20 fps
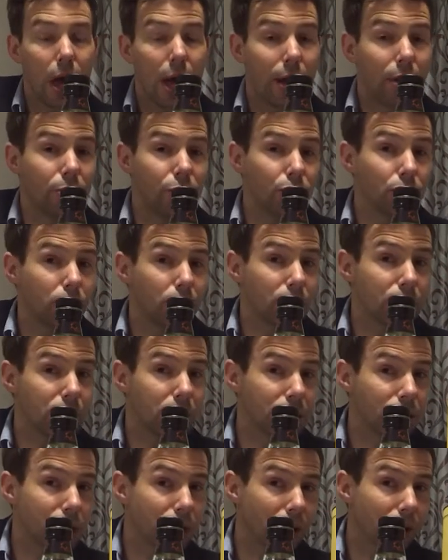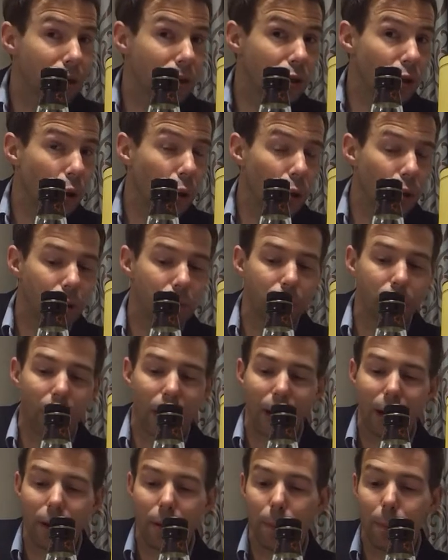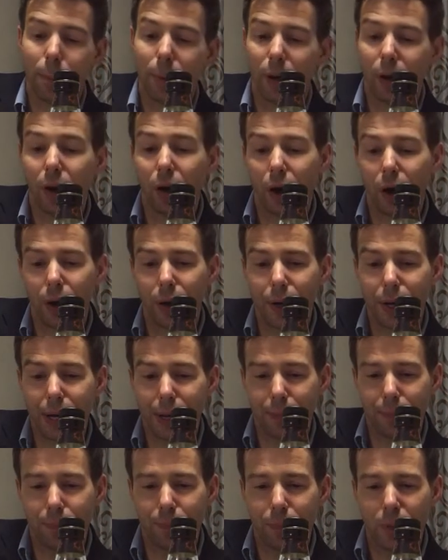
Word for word: and Dewar's in turn is owned by Bacardi.